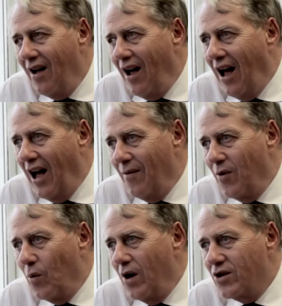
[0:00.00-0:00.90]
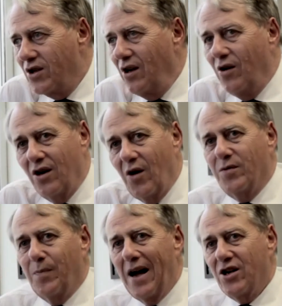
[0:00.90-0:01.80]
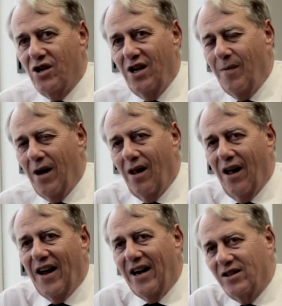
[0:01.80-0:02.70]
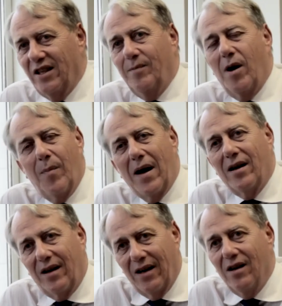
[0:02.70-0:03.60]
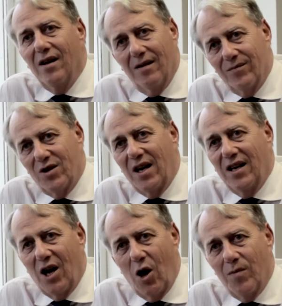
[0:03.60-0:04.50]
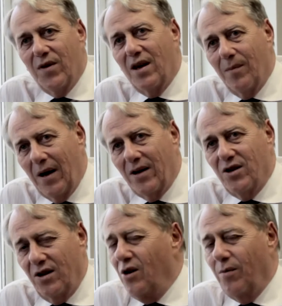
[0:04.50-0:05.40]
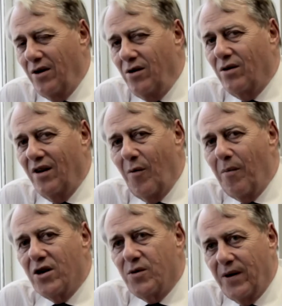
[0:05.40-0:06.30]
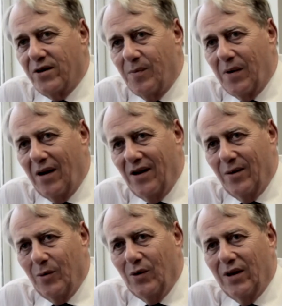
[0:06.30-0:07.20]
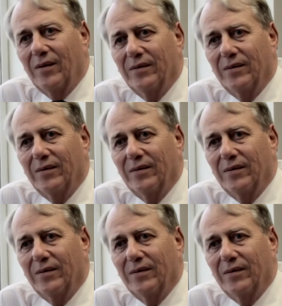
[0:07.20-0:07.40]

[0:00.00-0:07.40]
The worst thing you could do is bash an angry email back again. Take it home, think about it, and you'll give a much better reply in the morning.